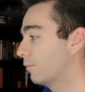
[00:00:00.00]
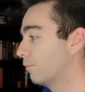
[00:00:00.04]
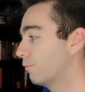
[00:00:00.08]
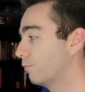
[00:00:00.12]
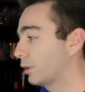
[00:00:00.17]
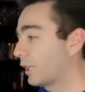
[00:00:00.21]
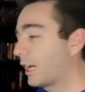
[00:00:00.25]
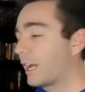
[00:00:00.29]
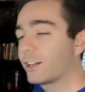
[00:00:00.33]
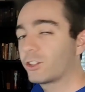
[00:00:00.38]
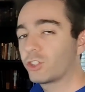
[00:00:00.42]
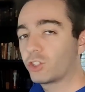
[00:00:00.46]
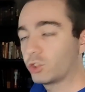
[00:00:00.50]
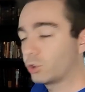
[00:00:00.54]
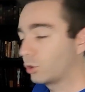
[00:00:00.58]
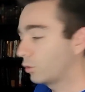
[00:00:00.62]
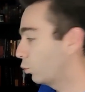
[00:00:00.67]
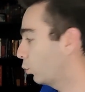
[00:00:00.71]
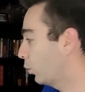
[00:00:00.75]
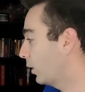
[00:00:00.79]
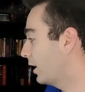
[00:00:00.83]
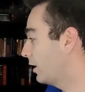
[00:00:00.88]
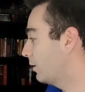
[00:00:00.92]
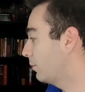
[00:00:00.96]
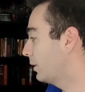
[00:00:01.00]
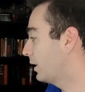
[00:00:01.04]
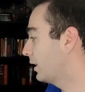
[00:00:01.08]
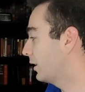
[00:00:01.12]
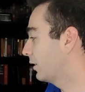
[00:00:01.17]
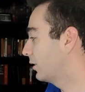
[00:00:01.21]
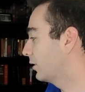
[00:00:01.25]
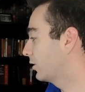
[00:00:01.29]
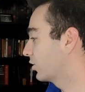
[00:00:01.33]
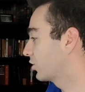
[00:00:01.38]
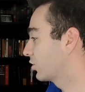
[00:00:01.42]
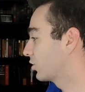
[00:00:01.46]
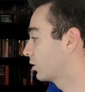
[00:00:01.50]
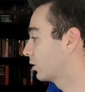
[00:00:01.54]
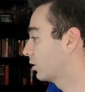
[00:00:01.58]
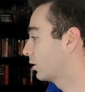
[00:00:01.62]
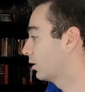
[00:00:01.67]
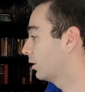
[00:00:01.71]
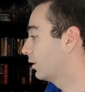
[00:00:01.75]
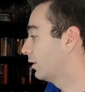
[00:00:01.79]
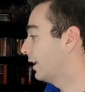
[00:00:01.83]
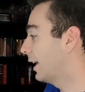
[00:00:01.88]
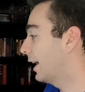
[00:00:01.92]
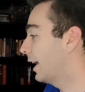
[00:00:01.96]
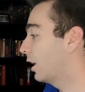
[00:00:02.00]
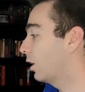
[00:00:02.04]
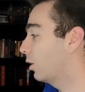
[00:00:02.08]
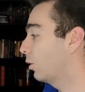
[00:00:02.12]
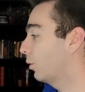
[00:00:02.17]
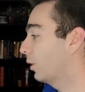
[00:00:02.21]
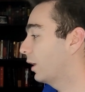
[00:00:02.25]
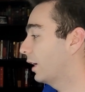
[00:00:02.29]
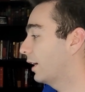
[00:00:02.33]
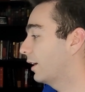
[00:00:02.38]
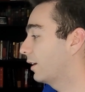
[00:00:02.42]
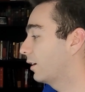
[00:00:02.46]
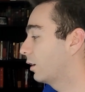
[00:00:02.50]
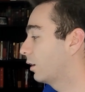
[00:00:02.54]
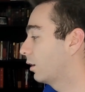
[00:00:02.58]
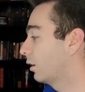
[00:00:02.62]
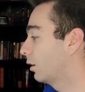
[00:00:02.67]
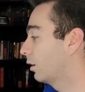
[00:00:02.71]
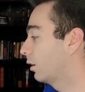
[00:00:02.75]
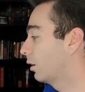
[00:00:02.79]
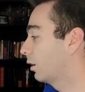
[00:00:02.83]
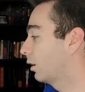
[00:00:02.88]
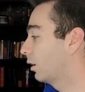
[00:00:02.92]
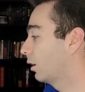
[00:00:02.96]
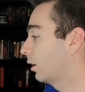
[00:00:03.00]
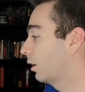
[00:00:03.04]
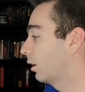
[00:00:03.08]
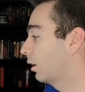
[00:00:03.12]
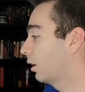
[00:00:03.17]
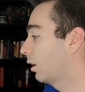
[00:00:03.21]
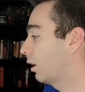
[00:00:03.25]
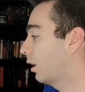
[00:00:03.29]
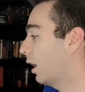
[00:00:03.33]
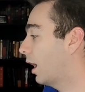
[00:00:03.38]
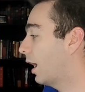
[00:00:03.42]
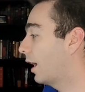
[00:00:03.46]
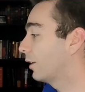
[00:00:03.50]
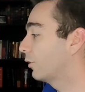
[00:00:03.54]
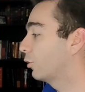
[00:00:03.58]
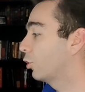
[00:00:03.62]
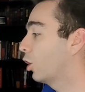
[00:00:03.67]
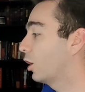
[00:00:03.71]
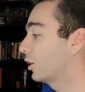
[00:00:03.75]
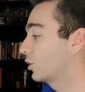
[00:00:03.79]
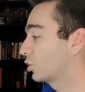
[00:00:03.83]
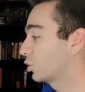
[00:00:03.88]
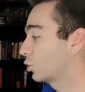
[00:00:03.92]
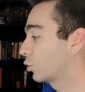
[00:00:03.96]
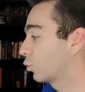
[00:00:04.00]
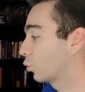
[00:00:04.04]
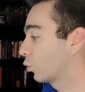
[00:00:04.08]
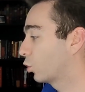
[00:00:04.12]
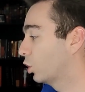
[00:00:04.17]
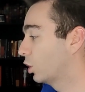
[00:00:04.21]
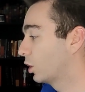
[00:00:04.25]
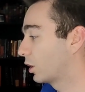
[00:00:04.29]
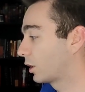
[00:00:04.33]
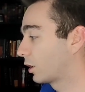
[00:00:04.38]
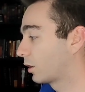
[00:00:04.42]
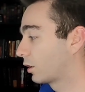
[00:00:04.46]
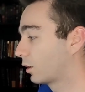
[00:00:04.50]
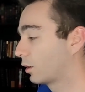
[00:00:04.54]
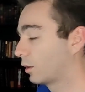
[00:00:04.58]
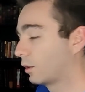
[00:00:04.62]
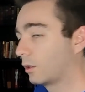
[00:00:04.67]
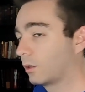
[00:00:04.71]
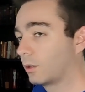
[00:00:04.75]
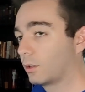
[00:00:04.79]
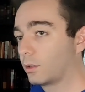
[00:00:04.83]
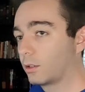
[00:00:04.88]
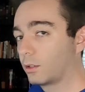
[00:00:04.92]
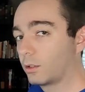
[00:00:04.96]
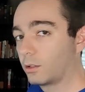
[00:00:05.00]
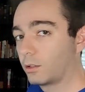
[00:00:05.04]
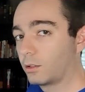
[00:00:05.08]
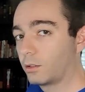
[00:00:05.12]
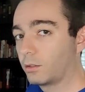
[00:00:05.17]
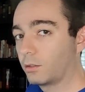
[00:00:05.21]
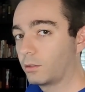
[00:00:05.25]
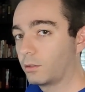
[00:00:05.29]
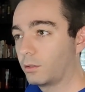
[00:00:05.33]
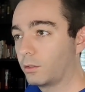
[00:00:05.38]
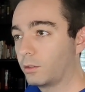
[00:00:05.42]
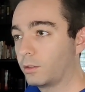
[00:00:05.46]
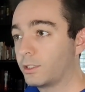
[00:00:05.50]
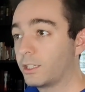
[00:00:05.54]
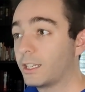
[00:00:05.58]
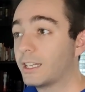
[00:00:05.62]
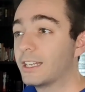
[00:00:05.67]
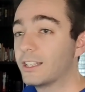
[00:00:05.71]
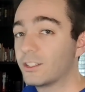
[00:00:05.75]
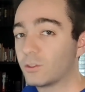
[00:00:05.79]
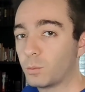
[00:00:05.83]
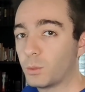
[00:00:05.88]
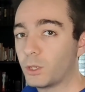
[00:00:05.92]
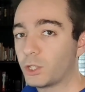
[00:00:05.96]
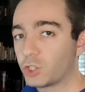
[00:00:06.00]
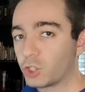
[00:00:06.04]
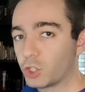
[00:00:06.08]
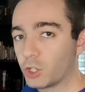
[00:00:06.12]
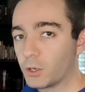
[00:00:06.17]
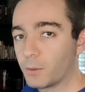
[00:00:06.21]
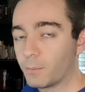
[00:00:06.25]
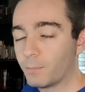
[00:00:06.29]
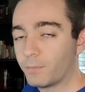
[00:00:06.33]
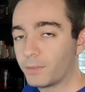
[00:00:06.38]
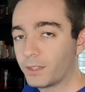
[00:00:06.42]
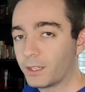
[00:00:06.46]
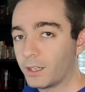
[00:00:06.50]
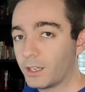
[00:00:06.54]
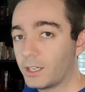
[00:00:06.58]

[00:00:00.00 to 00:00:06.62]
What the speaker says: black should win because now that I lost a rook to his bishop,